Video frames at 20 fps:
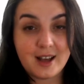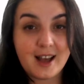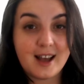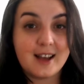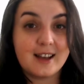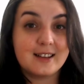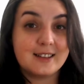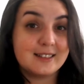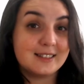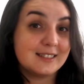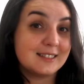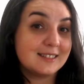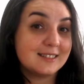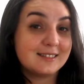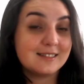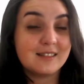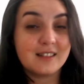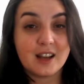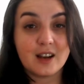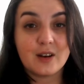and
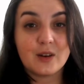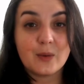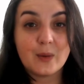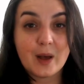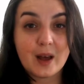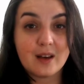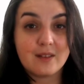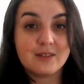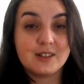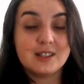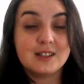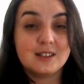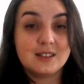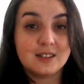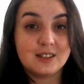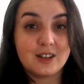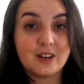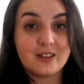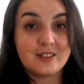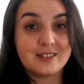there you have it,
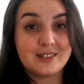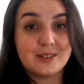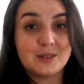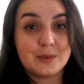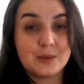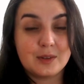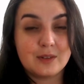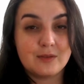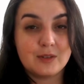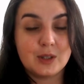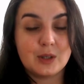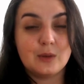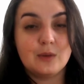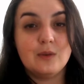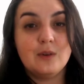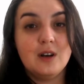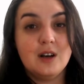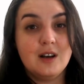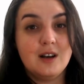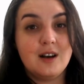the honest
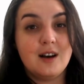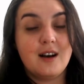review.